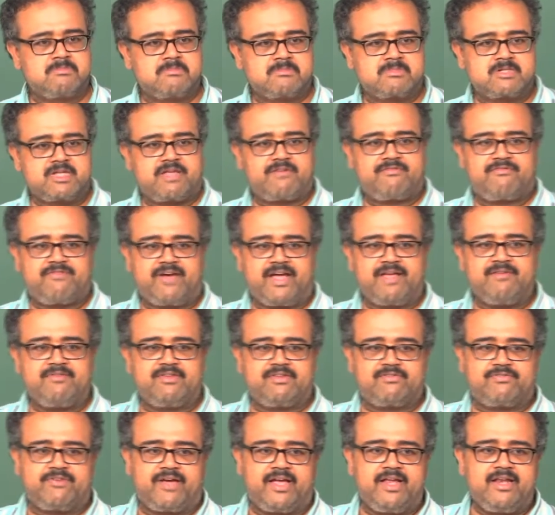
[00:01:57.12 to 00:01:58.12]
Okay, 5
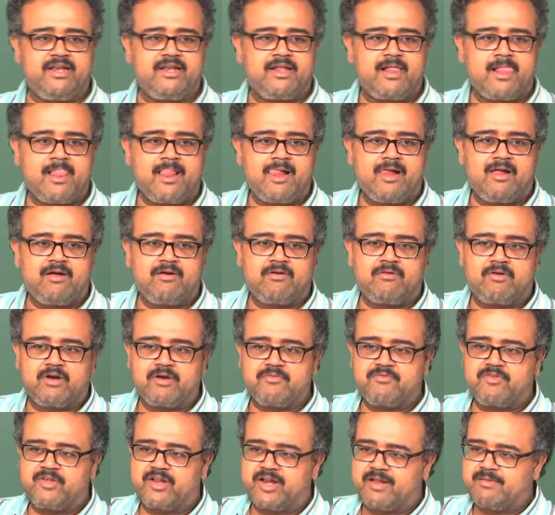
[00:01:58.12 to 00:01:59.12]
is fine. What
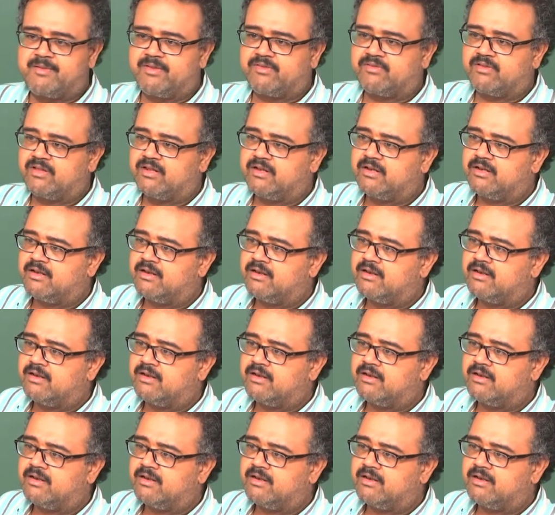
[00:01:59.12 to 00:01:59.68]
if you are Amazon?